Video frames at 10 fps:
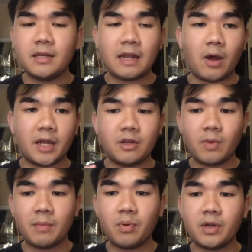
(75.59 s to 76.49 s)
Now, I do
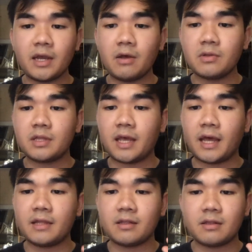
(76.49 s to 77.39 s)
want to point out
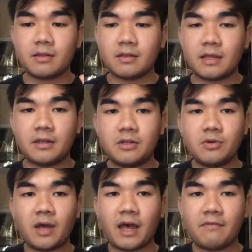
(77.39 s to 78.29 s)
that they
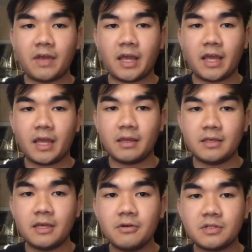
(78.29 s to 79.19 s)
do have a
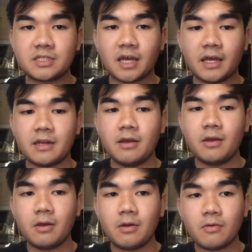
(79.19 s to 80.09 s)
yield sign
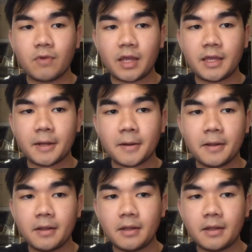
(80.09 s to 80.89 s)
right here.